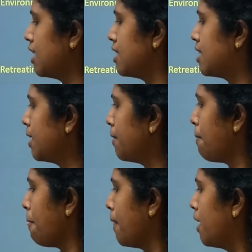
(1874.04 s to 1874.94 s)
answer.
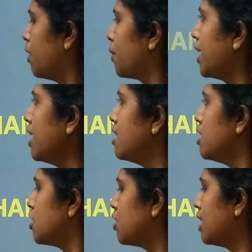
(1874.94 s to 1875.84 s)
Okay.
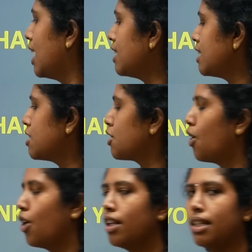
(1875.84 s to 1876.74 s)
So that is
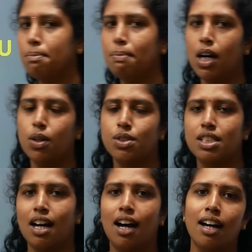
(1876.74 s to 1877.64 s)
all about
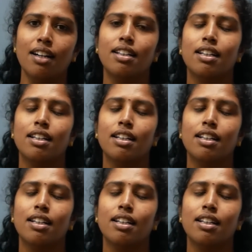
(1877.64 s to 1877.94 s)
our